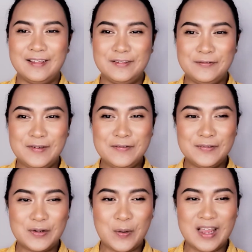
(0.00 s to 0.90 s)
And
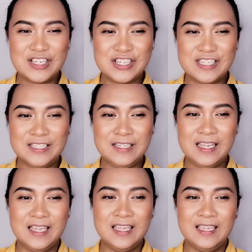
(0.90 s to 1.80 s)
fifth question,
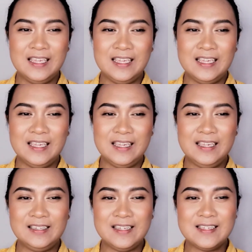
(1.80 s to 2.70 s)

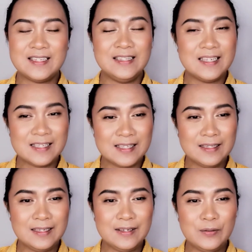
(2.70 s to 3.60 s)
it is
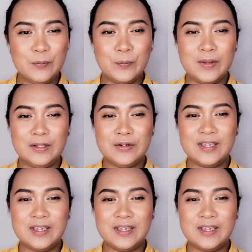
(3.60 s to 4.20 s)
listening when you